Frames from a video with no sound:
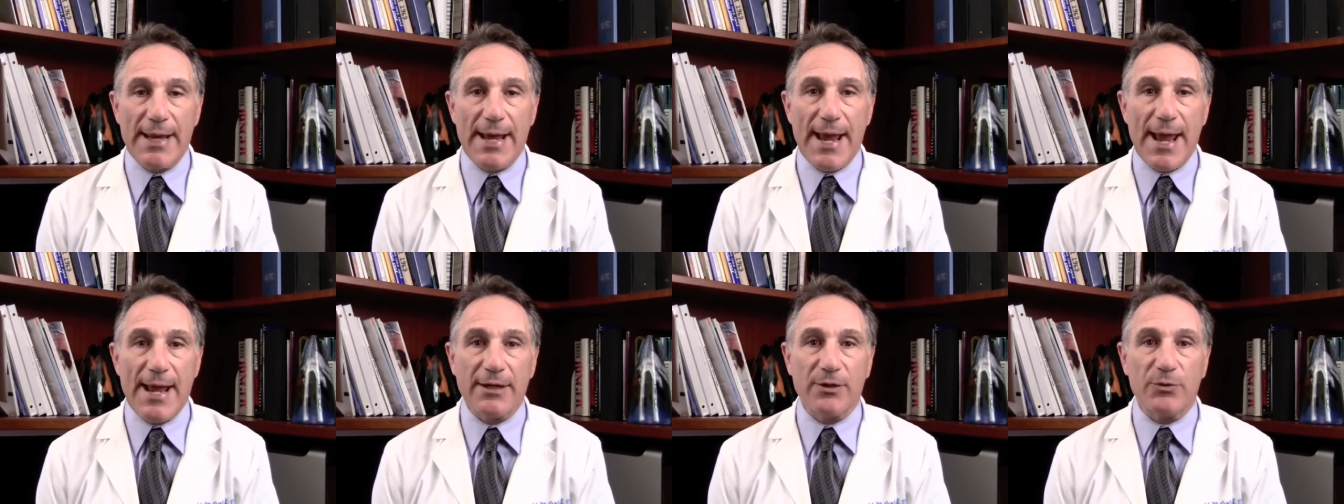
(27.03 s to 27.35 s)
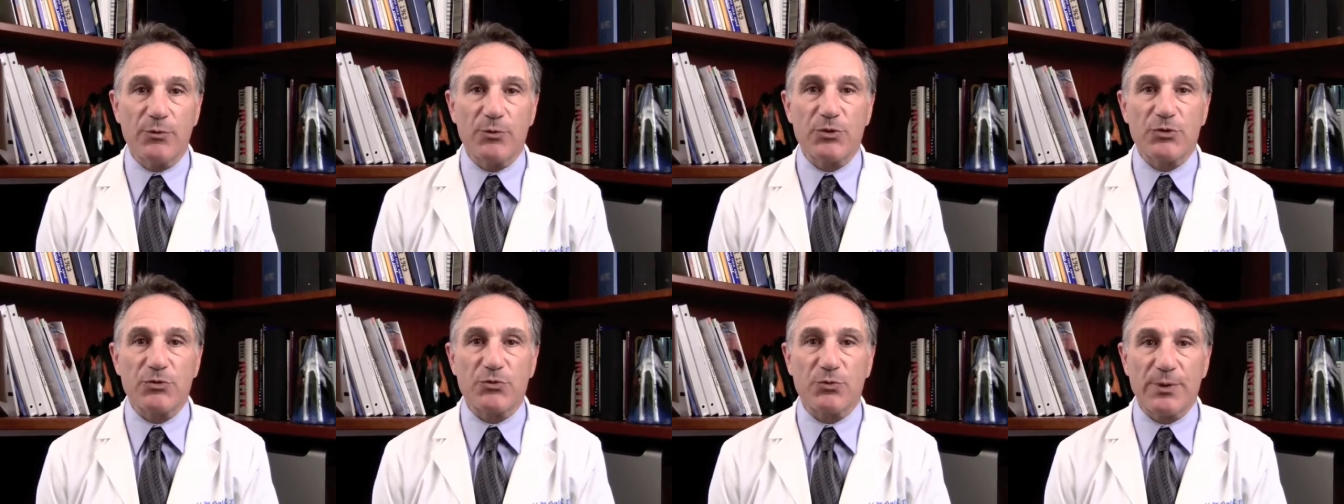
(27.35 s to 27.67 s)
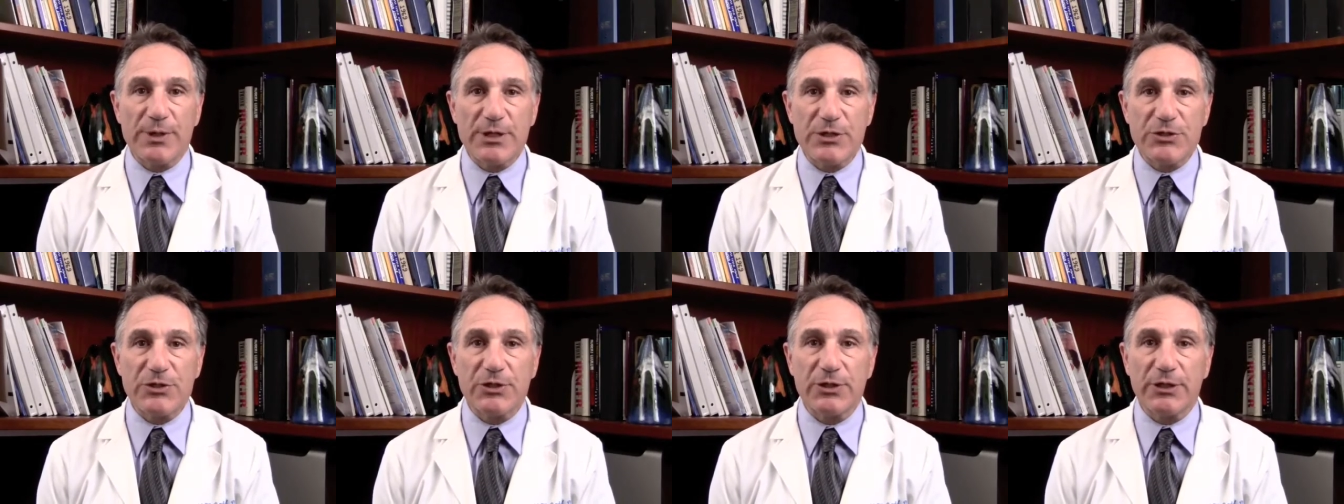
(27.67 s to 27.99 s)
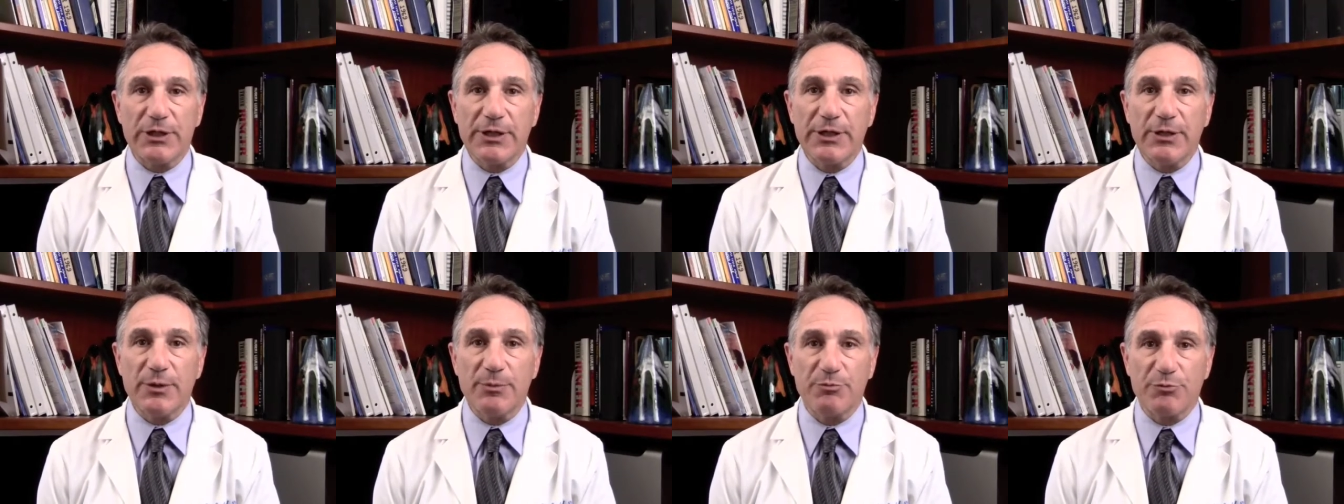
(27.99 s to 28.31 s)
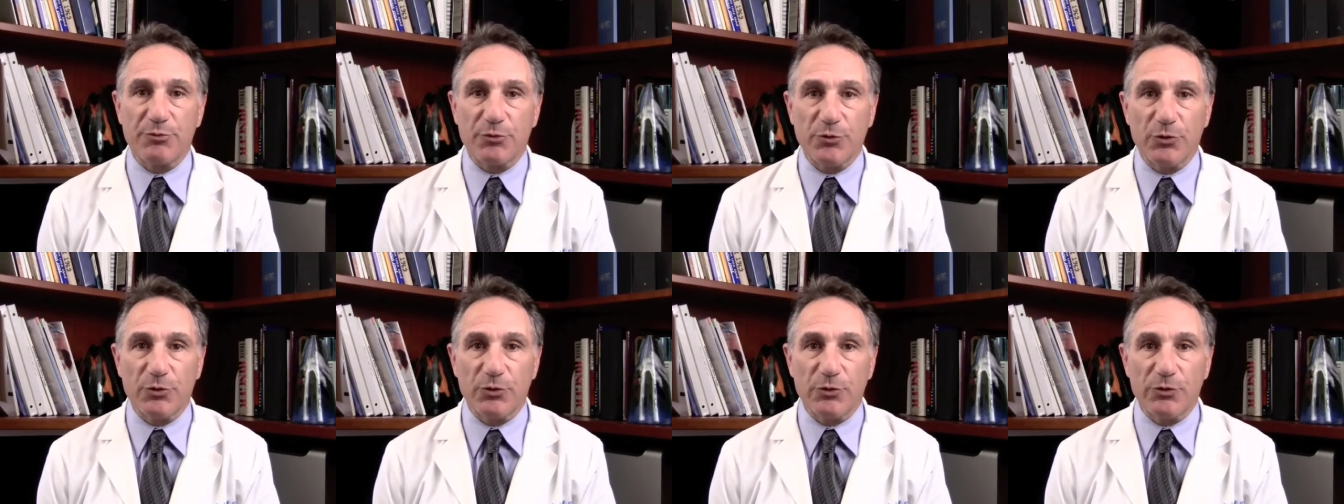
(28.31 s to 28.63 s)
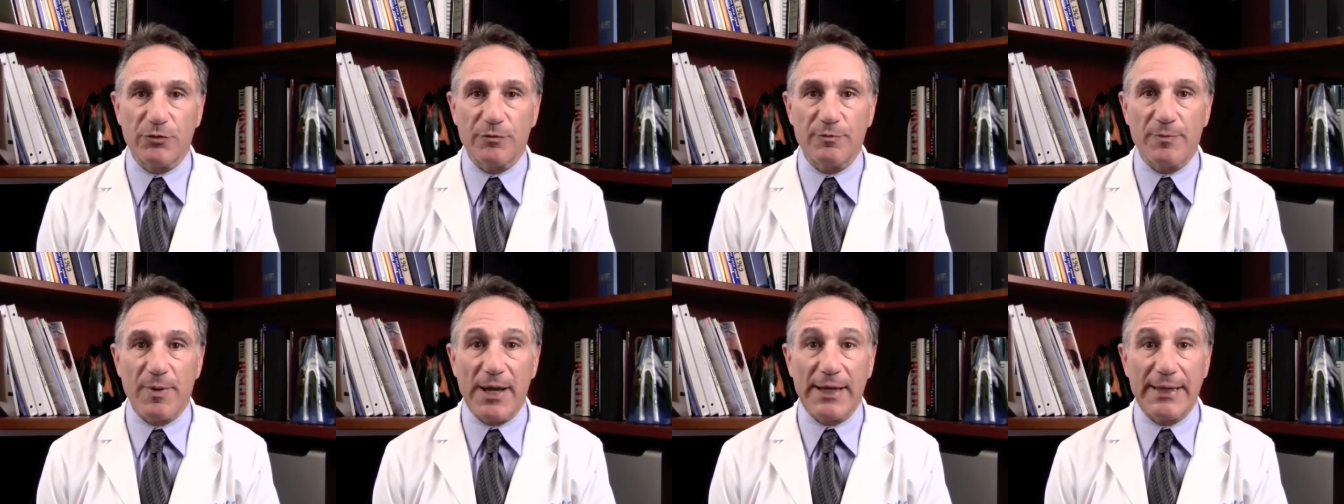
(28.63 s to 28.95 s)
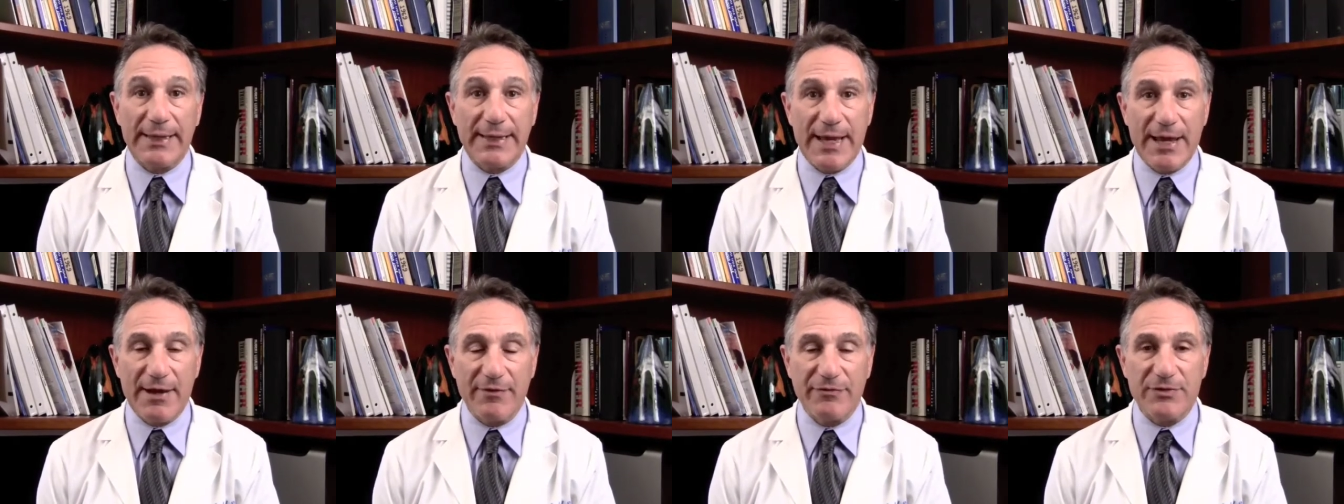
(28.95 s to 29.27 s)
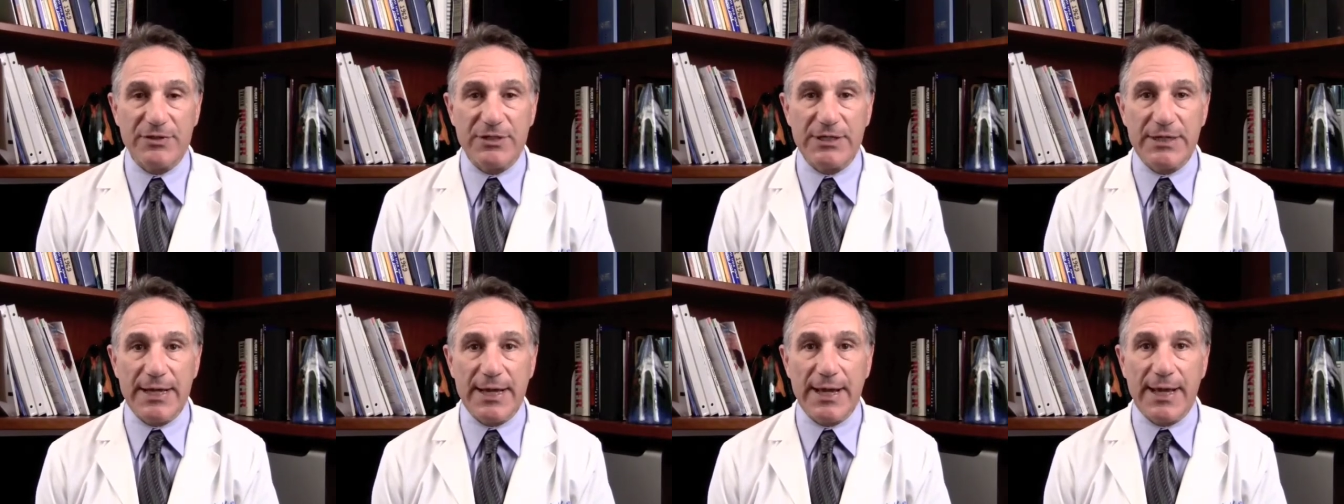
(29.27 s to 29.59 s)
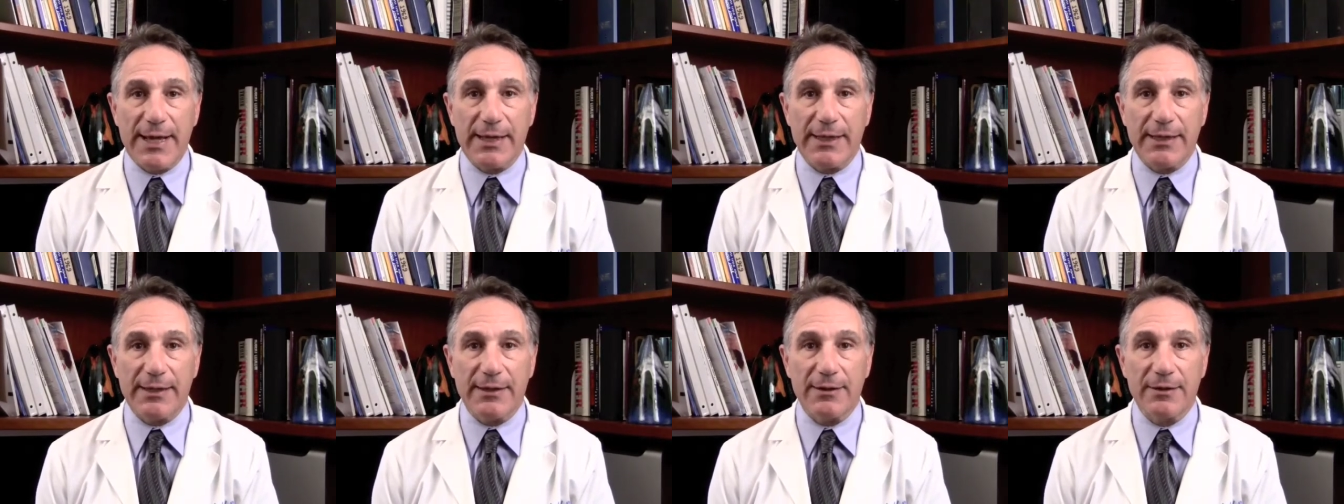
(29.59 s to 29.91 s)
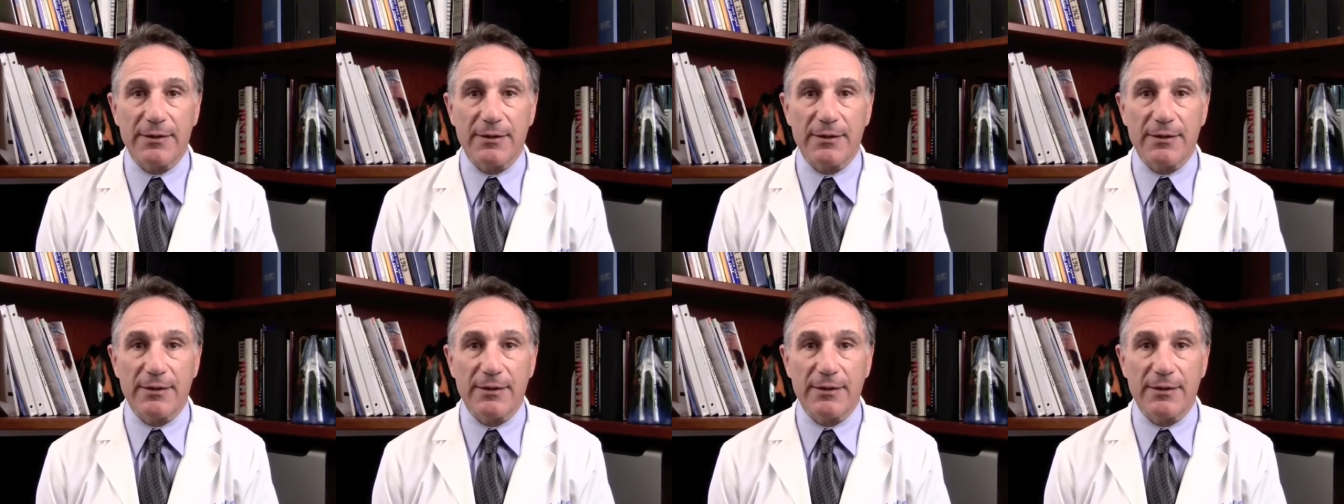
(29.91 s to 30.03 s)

and it was recently approved by the F D A